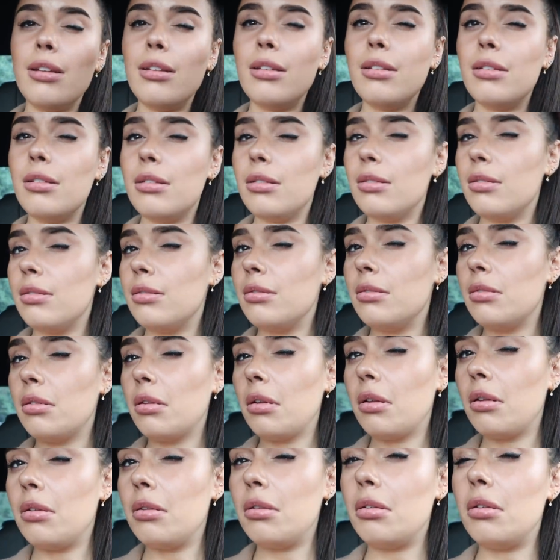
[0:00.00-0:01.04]
Yeah, I
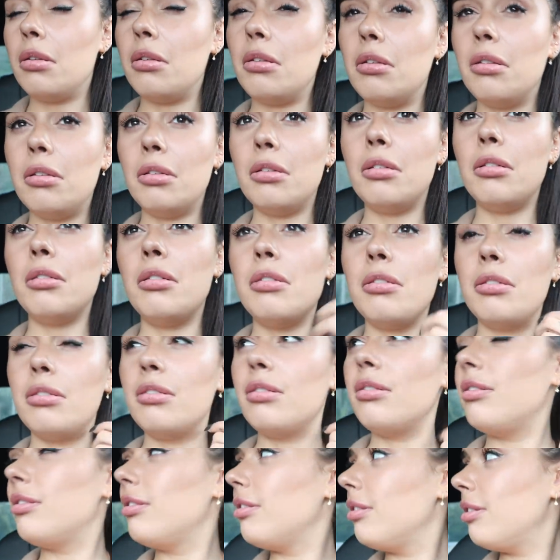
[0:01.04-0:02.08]
mean,
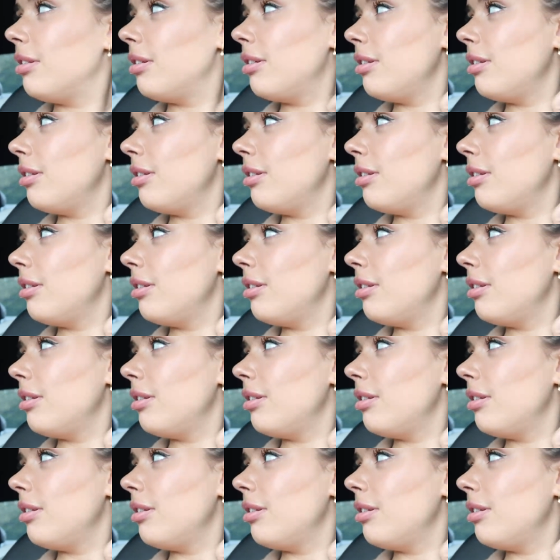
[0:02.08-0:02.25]
you don't have